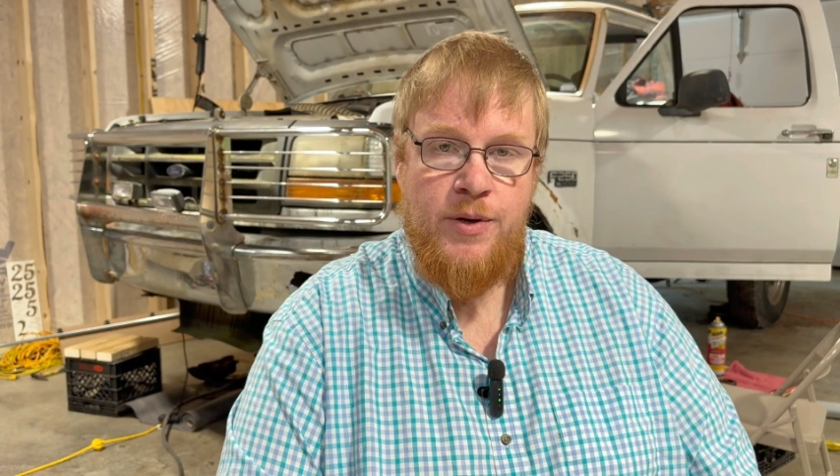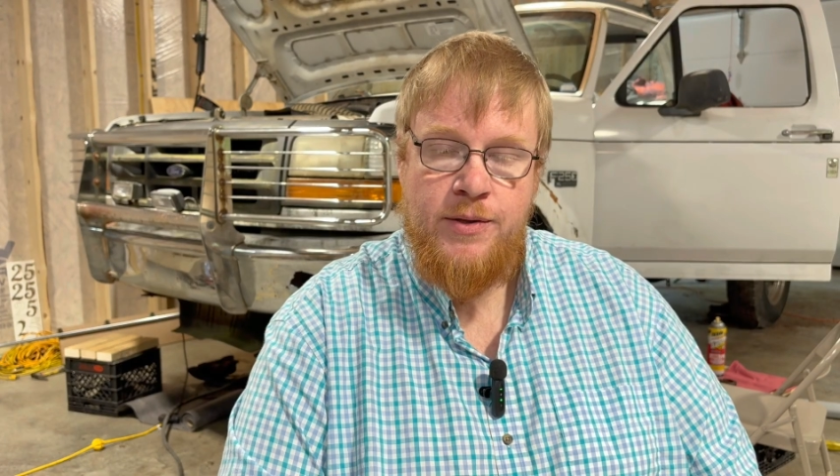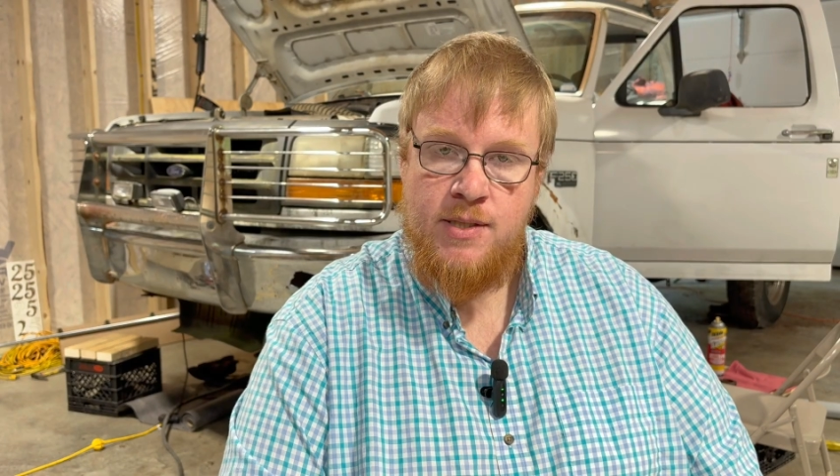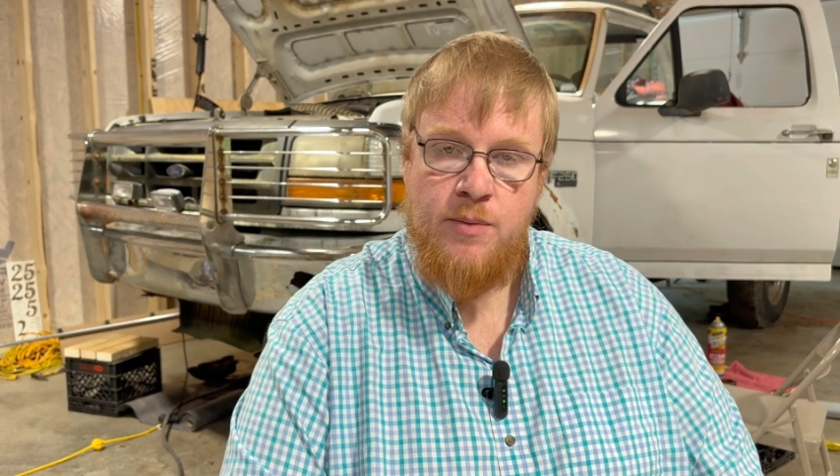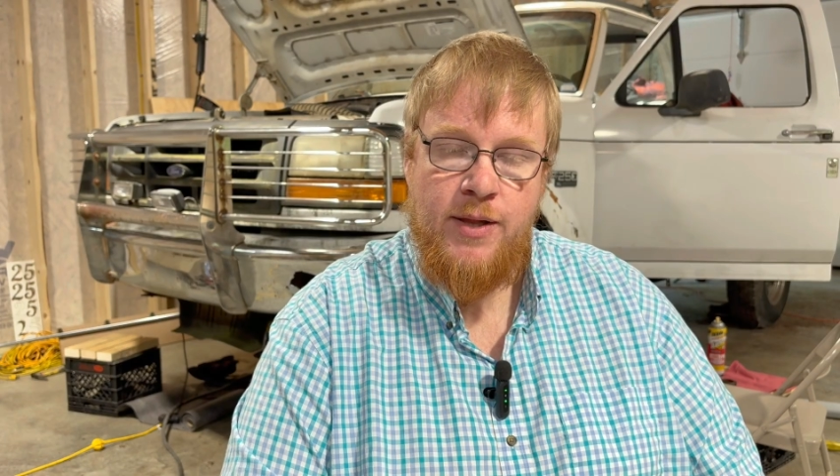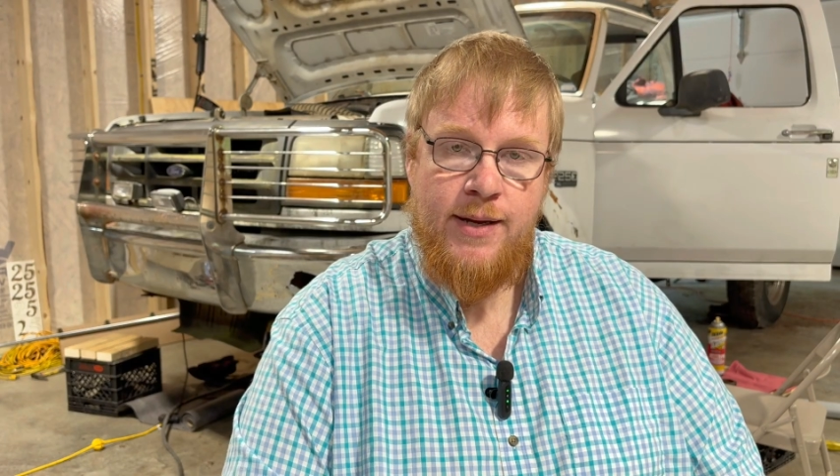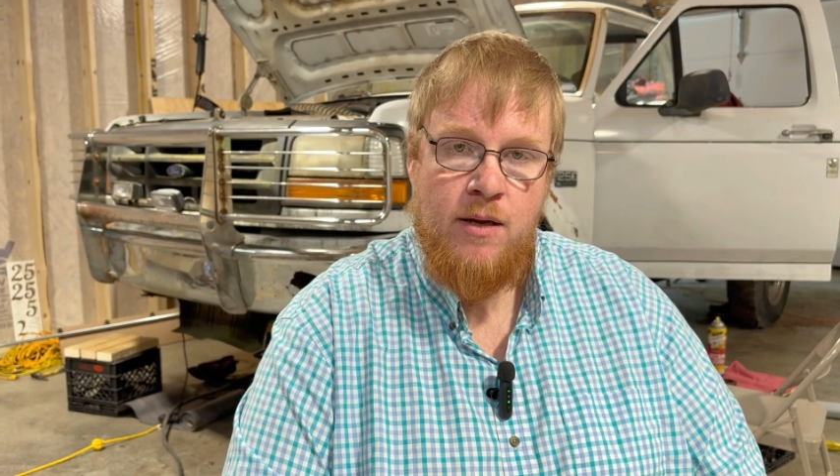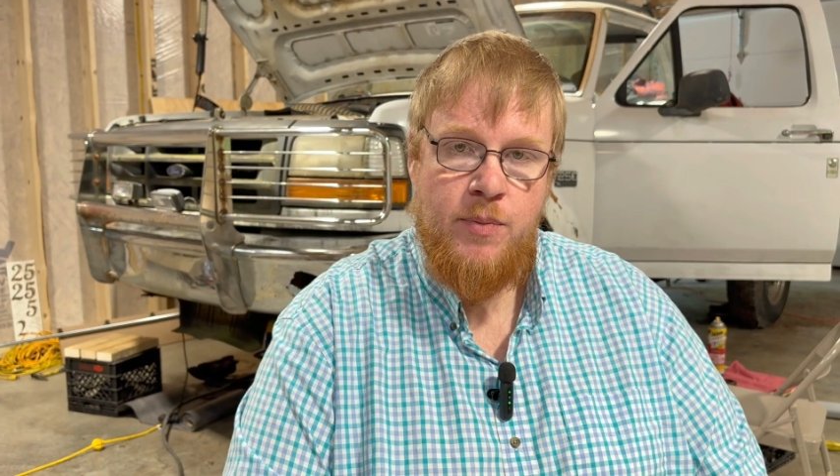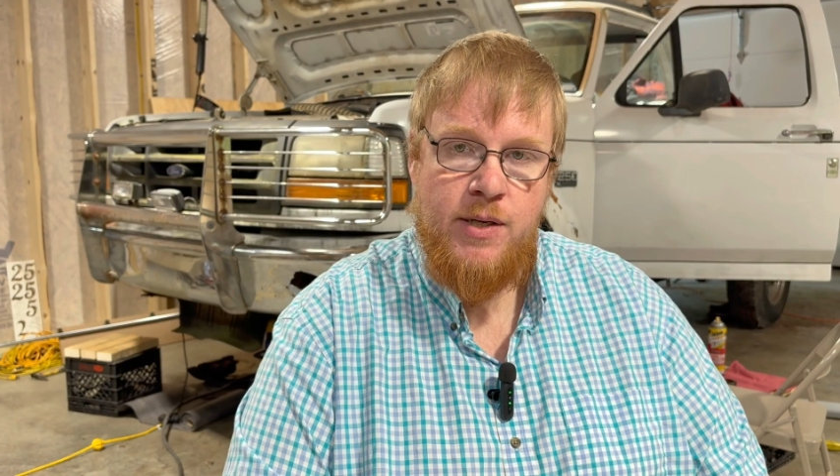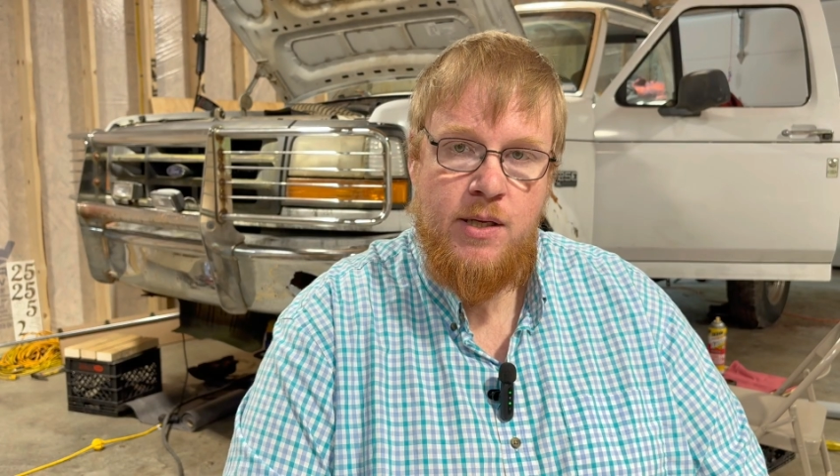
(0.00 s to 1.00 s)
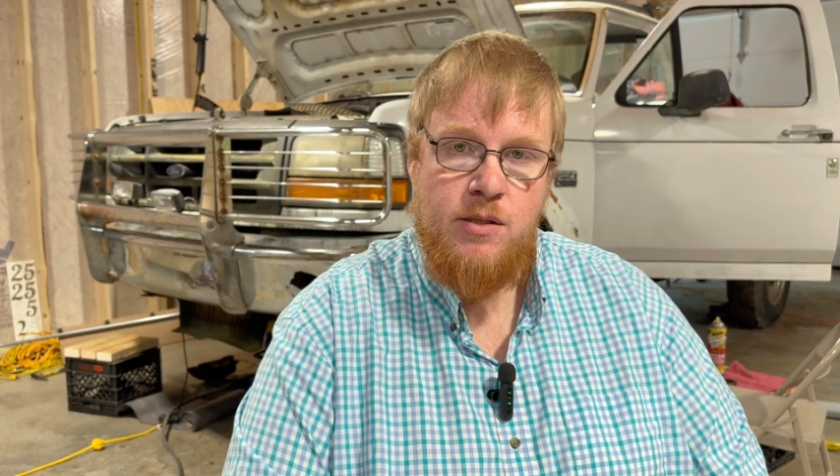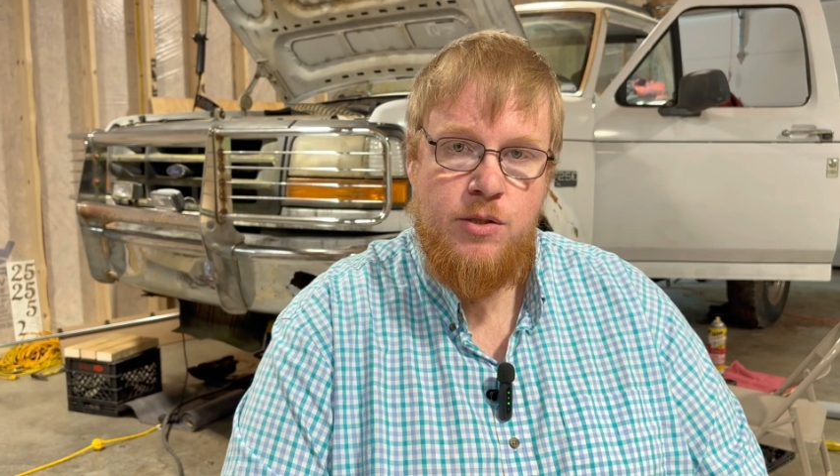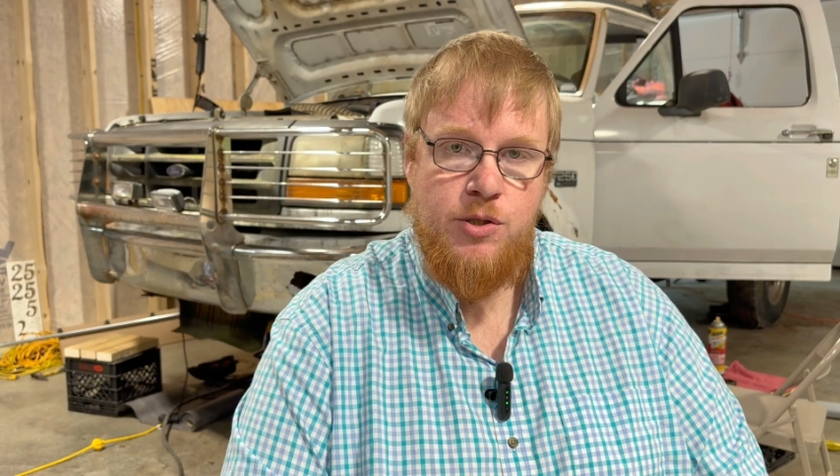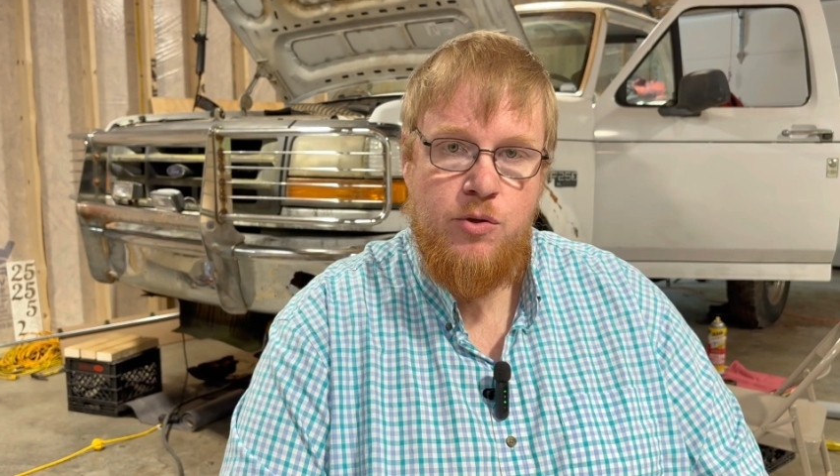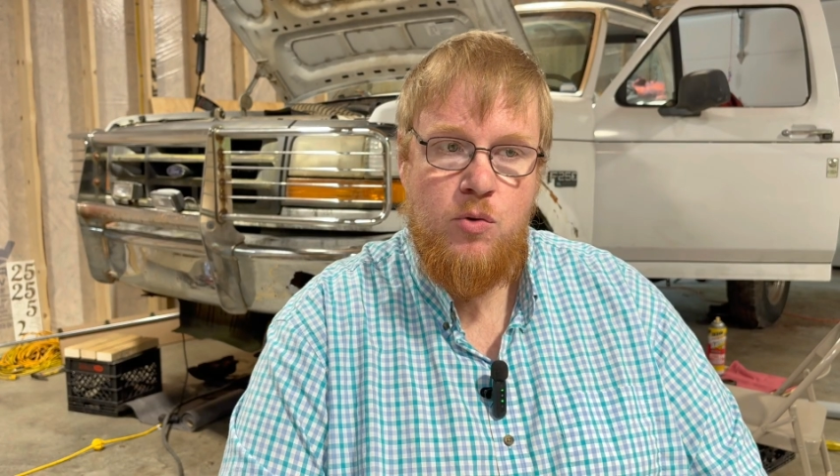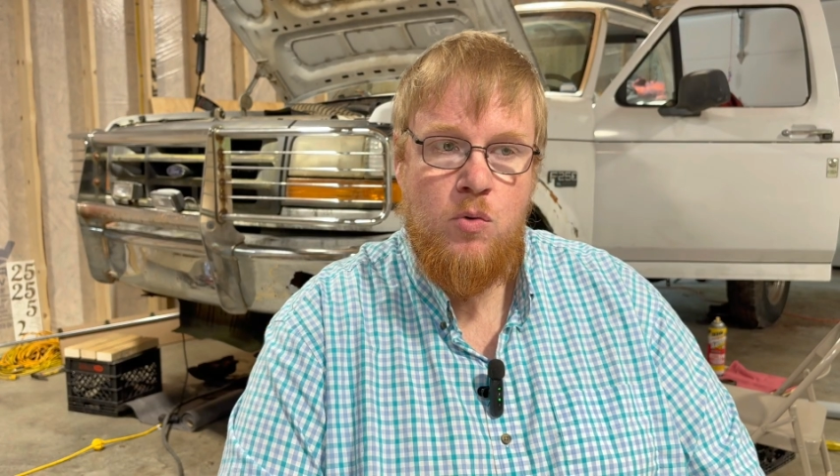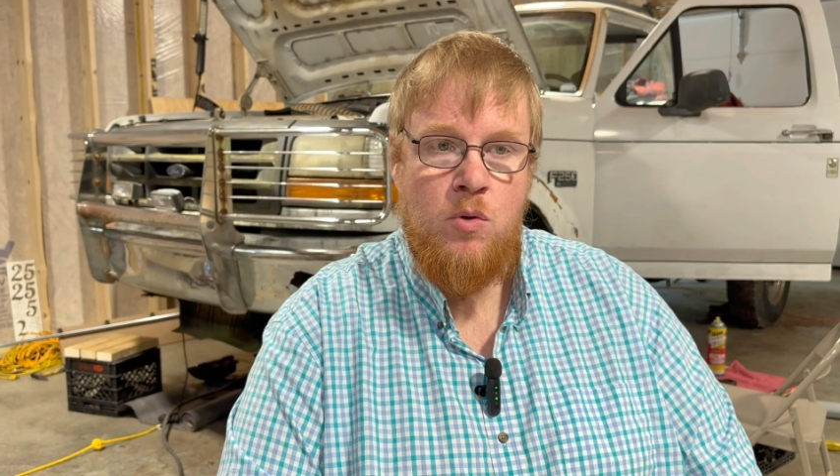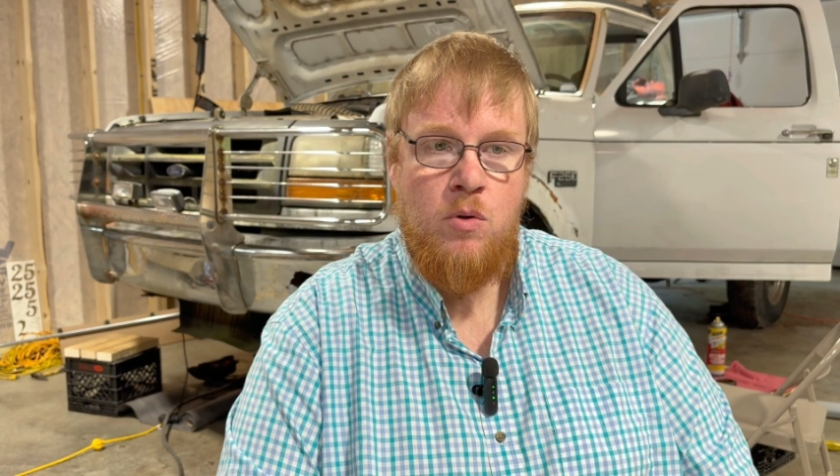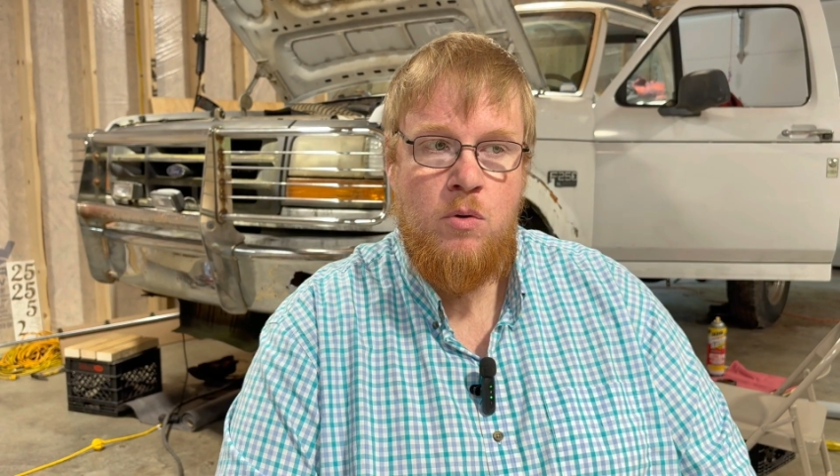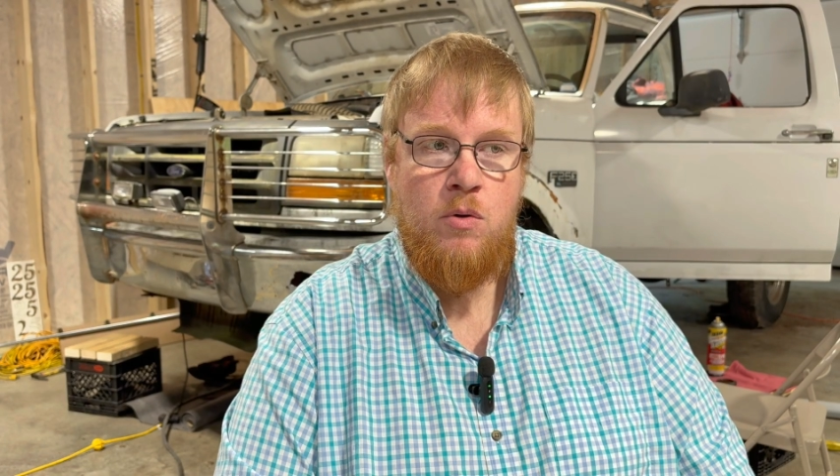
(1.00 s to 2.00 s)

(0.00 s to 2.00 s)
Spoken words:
building supply company to do